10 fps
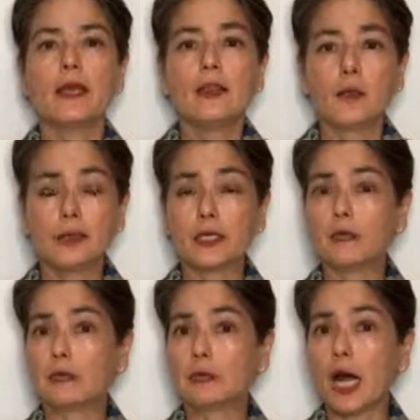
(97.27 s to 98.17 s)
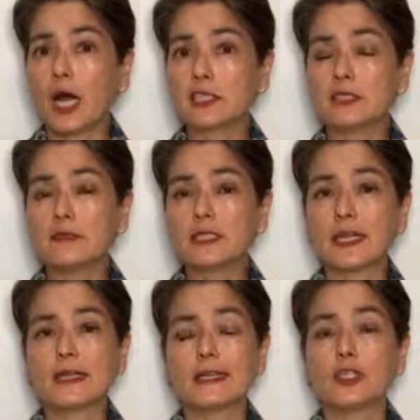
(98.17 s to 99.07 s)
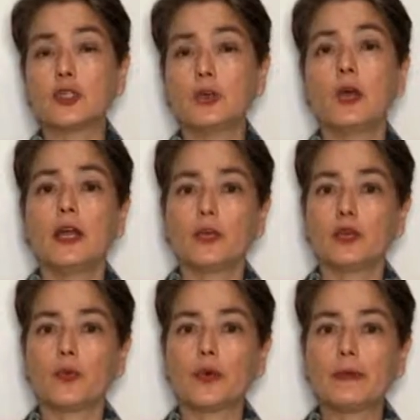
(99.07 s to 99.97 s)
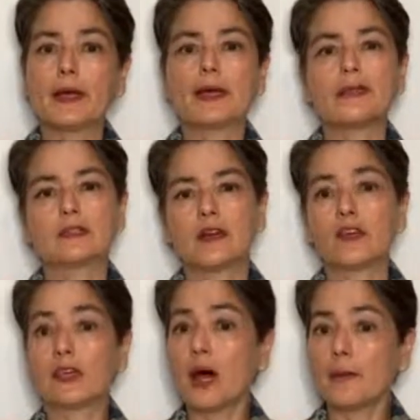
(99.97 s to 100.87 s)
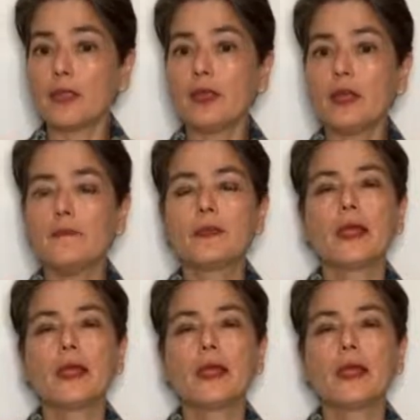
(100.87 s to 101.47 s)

The buildup of toxins can lead to uremic encephalopathy,